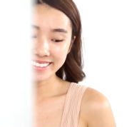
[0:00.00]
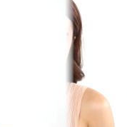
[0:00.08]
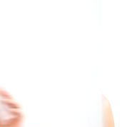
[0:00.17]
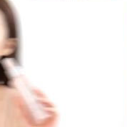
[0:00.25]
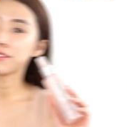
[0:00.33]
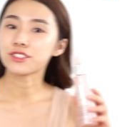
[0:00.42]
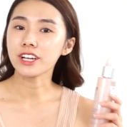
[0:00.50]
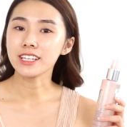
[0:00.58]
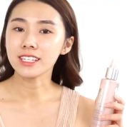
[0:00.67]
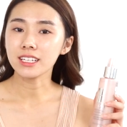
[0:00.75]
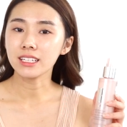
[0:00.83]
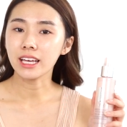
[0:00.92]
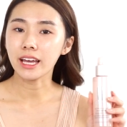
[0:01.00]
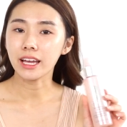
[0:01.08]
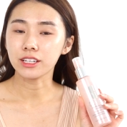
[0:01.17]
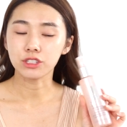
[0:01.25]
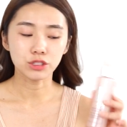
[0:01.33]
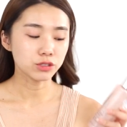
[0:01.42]
If you have dry skin like
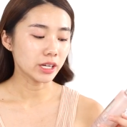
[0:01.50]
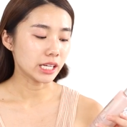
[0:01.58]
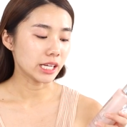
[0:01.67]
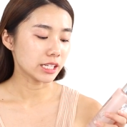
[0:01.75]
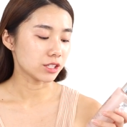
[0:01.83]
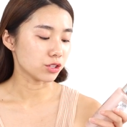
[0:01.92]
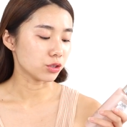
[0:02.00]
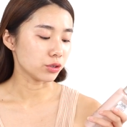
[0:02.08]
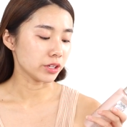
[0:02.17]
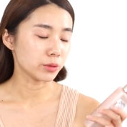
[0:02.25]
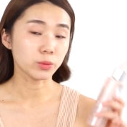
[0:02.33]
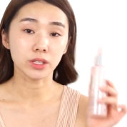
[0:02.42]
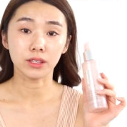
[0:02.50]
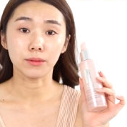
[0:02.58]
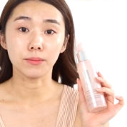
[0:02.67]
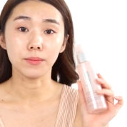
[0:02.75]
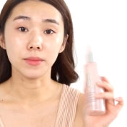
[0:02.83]
I do, I like to go in with the